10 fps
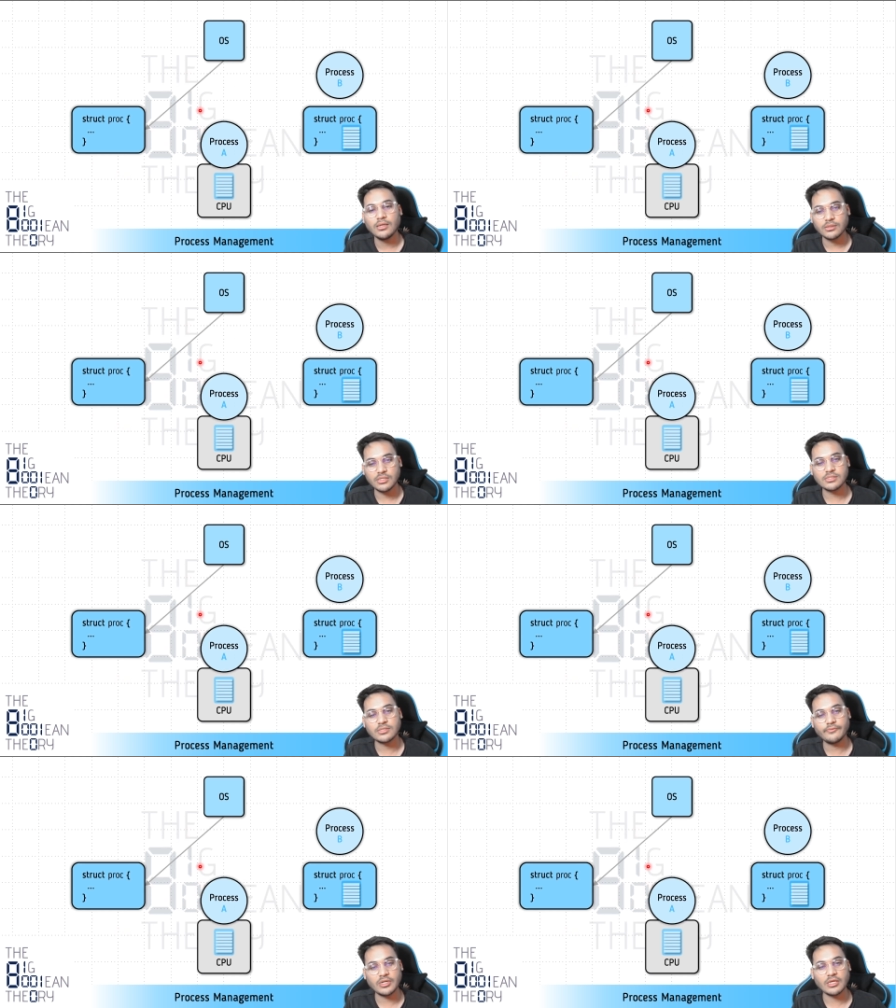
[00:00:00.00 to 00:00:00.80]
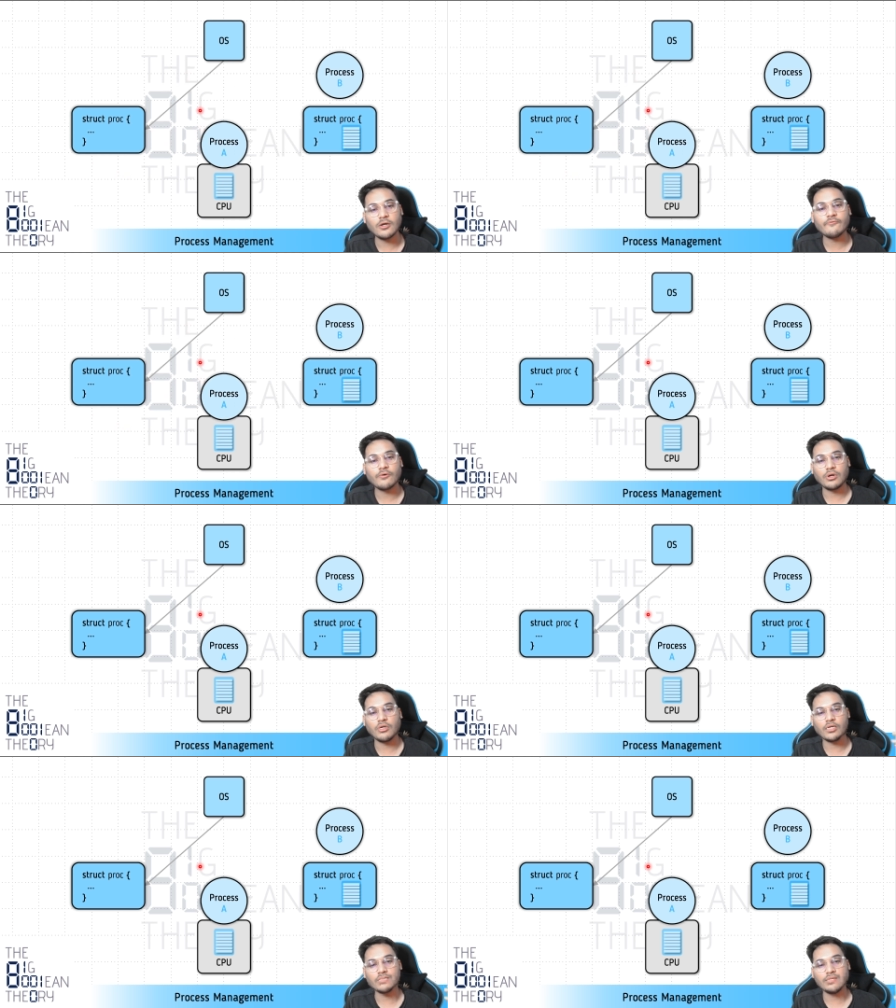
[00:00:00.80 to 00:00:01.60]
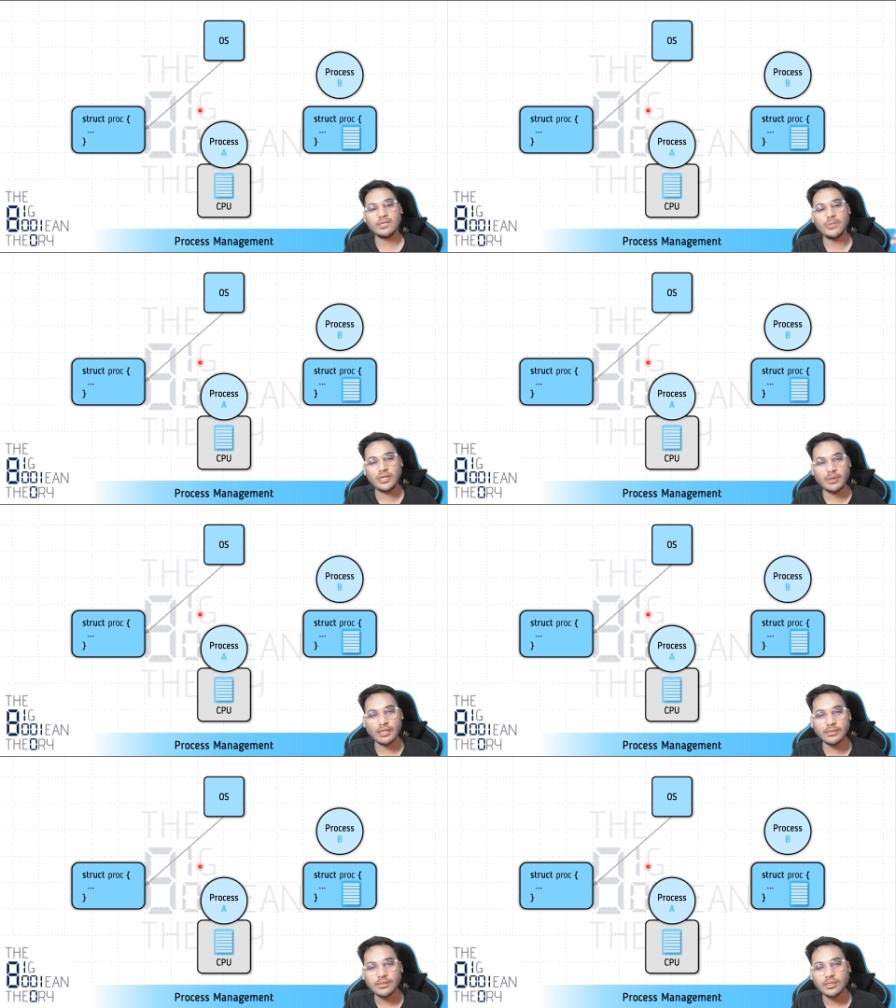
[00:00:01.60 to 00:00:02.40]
this working of context in a better manner.